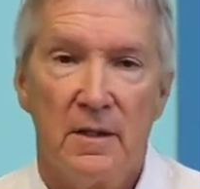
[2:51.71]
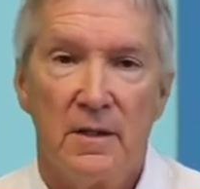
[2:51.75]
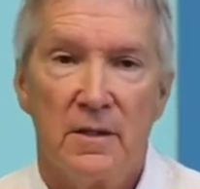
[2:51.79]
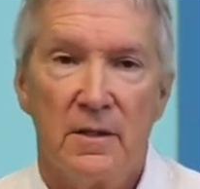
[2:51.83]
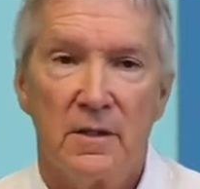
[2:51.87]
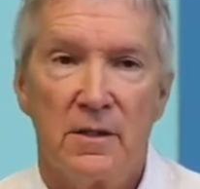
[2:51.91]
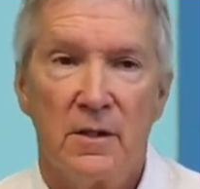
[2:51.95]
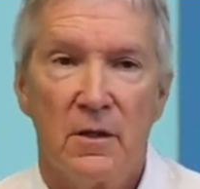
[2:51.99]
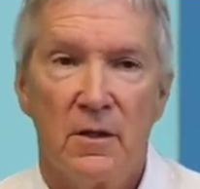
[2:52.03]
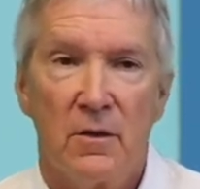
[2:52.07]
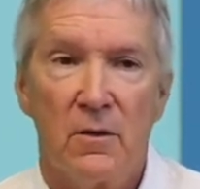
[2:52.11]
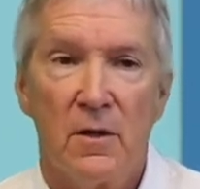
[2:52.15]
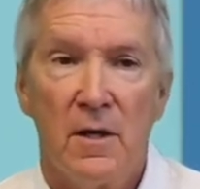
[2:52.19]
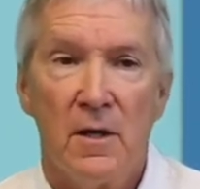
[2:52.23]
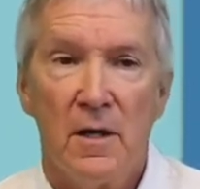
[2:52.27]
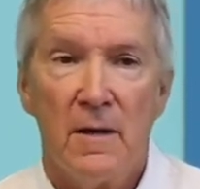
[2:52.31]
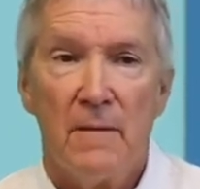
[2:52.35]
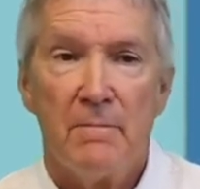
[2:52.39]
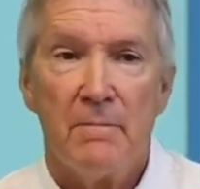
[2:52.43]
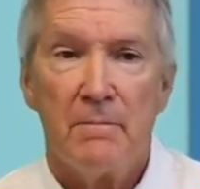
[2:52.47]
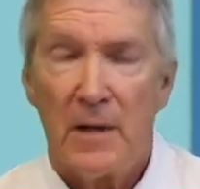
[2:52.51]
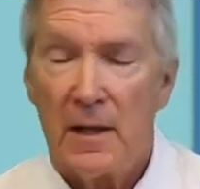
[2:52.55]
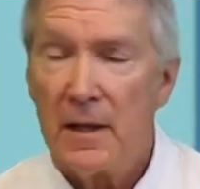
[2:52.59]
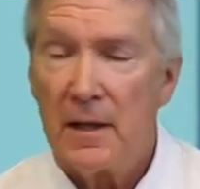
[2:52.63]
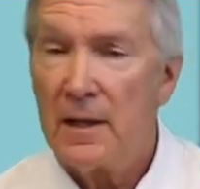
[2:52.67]
So,
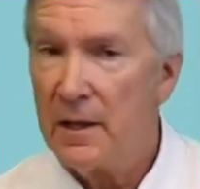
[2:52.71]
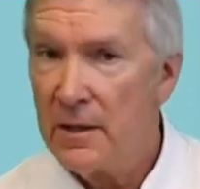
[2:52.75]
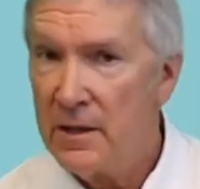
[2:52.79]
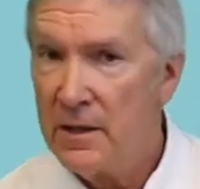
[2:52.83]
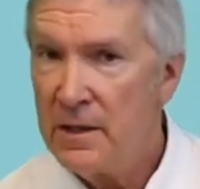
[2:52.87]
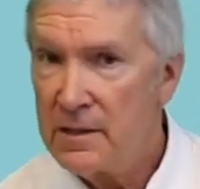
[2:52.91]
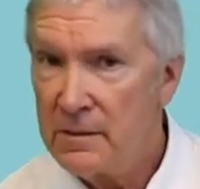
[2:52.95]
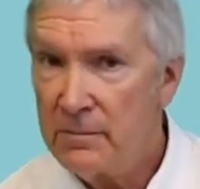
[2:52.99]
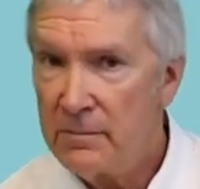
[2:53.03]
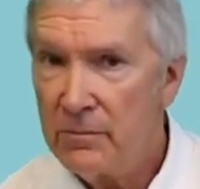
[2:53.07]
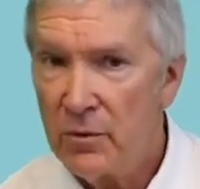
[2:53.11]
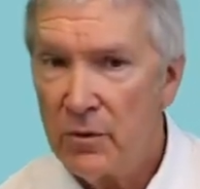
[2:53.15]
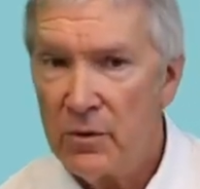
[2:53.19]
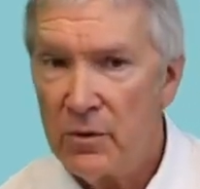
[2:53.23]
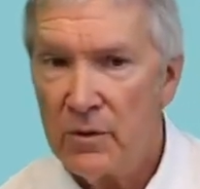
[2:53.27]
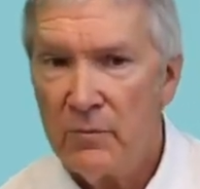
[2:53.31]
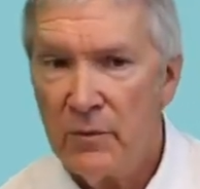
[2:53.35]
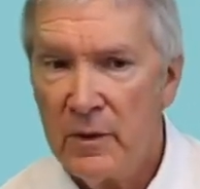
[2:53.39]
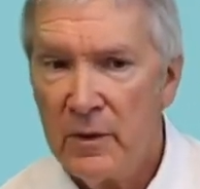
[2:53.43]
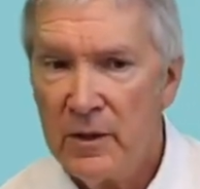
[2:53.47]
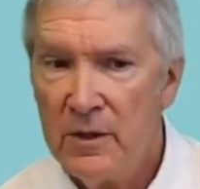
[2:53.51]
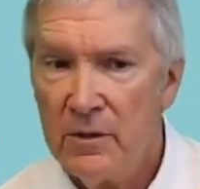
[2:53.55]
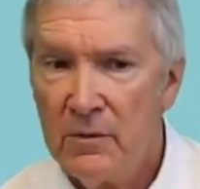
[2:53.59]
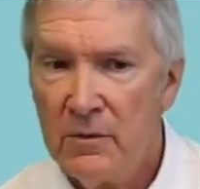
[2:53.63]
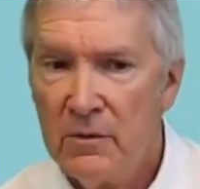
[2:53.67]
but clarity is important.
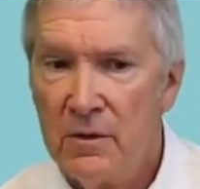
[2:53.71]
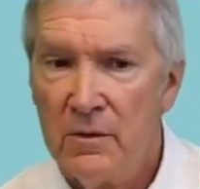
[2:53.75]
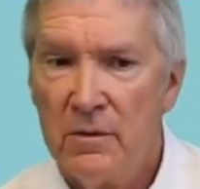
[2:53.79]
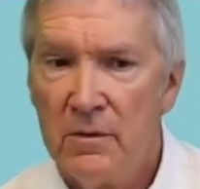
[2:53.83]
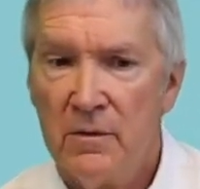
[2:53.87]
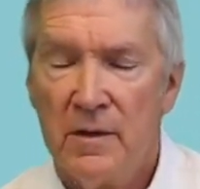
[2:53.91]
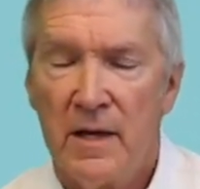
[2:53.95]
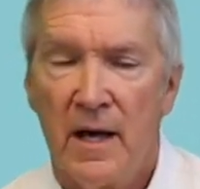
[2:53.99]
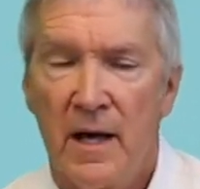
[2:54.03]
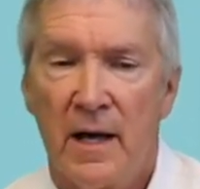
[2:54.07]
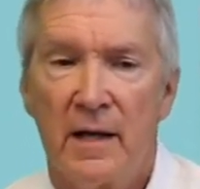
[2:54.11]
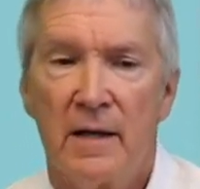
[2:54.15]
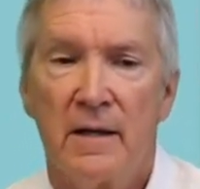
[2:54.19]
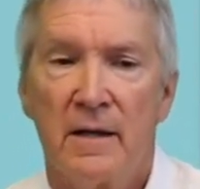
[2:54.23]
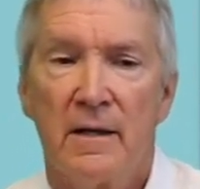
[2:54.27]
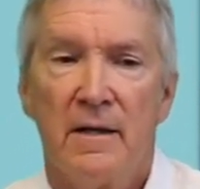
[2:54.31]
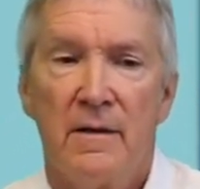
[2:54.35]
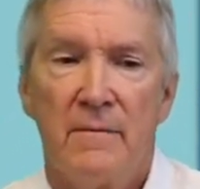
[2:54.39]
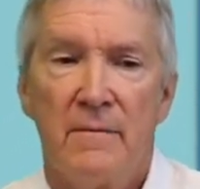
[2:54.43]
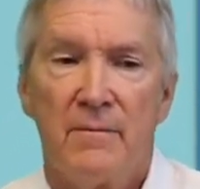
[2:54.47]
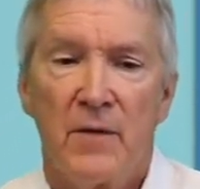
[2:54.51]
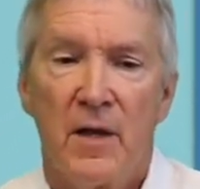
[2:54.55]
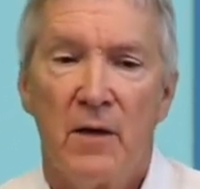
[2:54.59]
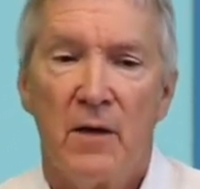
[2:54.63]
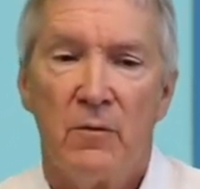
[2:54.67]
We do that,
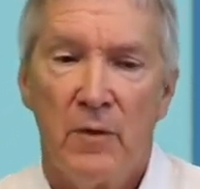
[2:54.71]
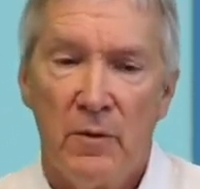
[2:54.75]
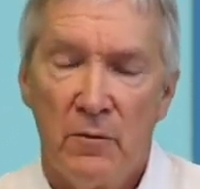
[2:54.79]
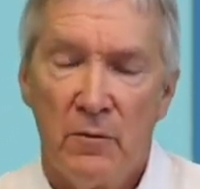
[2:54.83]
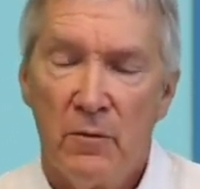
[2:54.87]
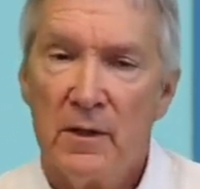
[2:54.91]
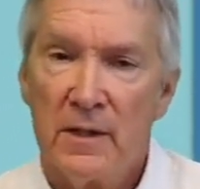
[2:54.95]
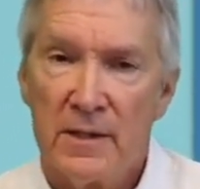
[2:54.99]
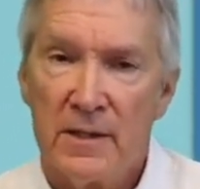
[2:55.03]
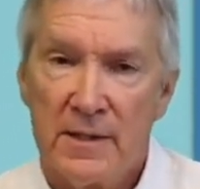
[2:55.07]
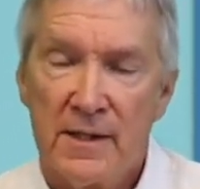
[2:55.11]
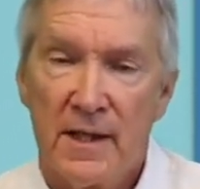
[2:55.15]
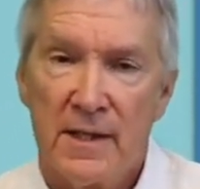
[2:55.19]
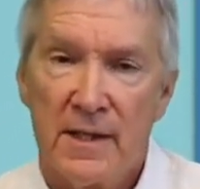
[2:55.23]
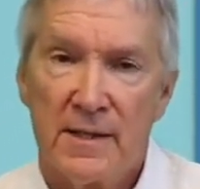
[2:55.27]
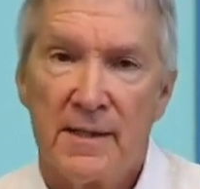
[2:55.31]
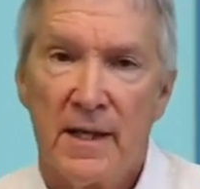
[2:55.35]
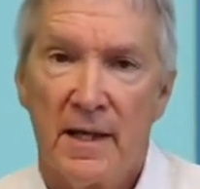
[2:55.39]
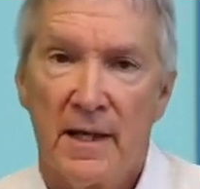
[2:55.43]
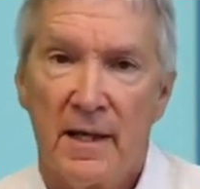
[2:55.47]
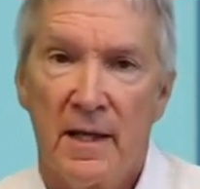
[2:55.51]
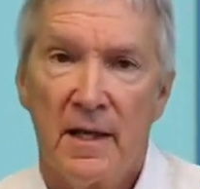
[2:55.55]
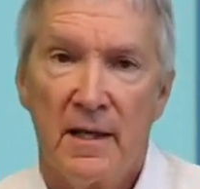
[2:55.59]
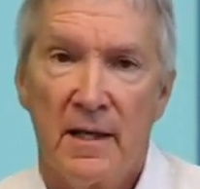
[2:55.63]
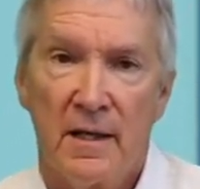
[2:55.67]
and we will assess
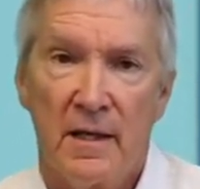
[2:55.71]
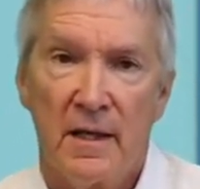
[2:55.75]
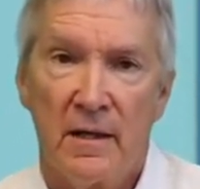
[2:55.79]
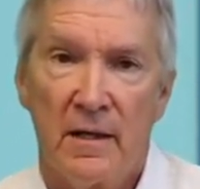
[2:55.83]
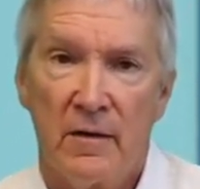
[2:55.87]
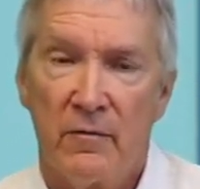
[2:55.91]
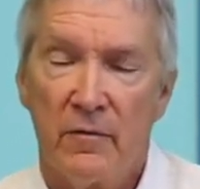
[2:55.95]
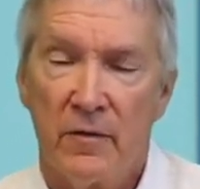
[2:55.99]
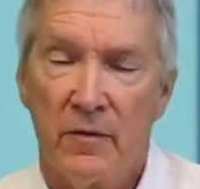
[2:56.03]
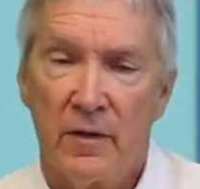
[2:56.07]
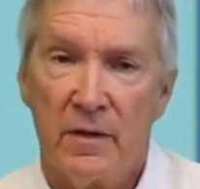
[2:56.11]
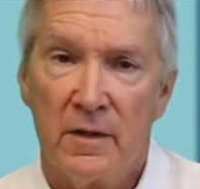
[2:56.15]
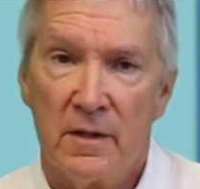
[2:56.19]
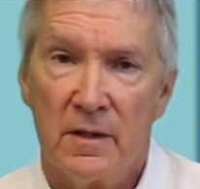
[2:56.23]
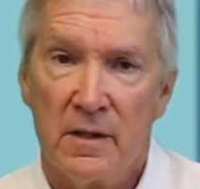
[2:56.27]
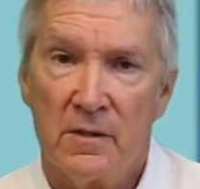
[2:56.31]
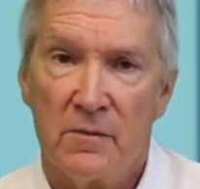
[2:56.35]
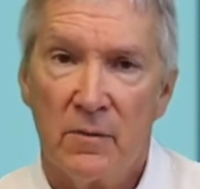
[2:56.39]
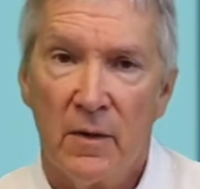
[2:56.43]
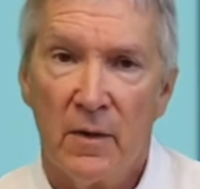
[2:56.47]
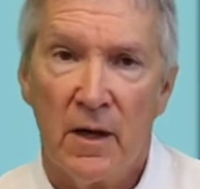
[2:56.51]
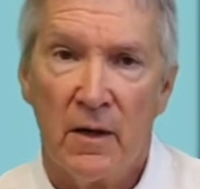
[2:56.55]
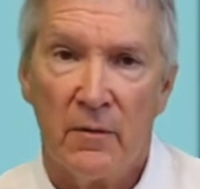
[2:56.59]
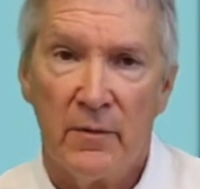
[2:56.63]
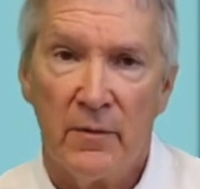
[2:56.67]
that in an infant
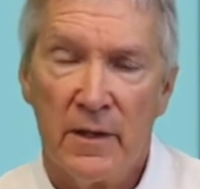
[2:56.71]
as well.